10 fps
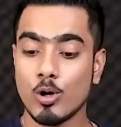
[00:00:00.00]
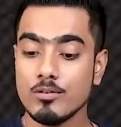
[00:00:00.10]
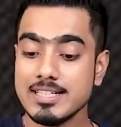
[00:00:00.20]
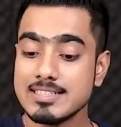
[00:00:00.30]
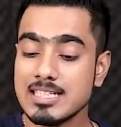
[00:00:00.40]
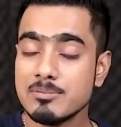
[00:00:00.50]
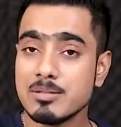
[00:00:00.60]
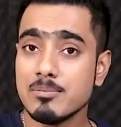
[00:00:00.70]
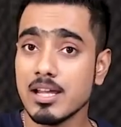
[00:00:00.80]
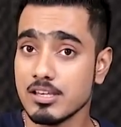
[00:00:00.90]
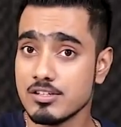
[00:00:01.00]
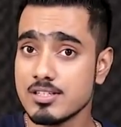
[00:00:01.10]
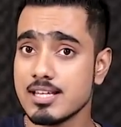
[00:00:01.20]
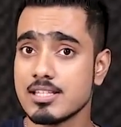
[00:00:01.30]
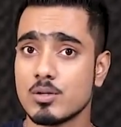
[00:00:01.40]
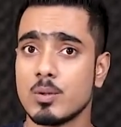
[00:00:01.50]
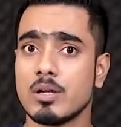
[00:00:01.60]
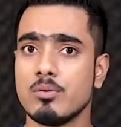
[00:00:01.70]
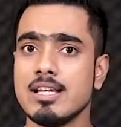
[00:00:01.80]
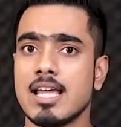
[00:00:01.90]
Always keep in mind, just as a
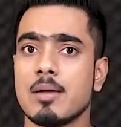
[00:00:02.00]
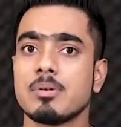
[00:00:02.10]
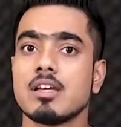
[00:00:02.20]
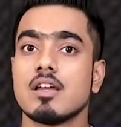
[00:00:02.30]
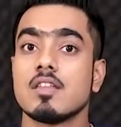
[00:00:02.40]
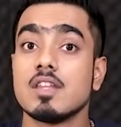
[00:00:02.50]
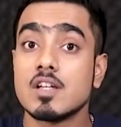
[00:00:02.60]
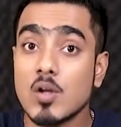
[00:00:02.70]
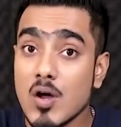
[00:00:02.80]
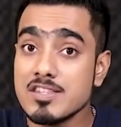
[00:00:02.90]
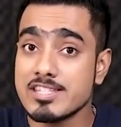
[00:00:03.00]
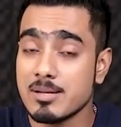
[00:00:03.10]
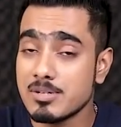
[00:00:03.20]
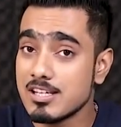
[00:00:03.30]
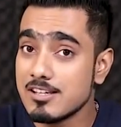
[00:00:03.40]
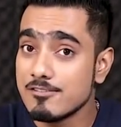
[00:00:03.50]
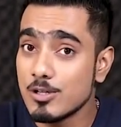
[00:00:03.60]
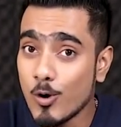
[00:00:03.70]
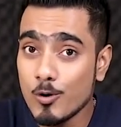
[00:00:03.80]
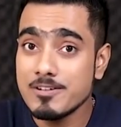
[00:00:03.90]
quick recap, the concept.
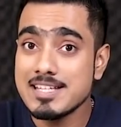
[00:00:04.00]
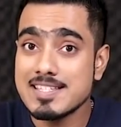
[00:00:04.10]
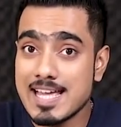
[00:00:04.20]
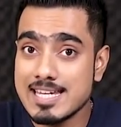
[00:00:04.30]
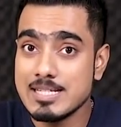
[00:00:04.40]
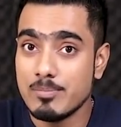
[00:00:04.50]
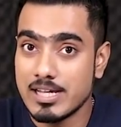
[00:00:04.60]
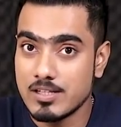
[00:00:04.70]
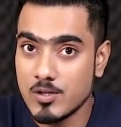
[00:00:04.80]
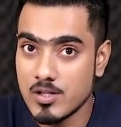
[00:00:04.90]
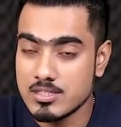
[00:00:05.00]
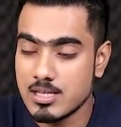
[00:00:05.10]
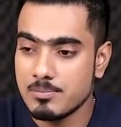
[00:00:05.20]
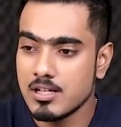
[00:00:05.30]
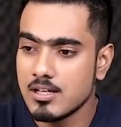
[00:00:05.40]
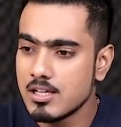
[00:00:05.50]
We always edit by the concept.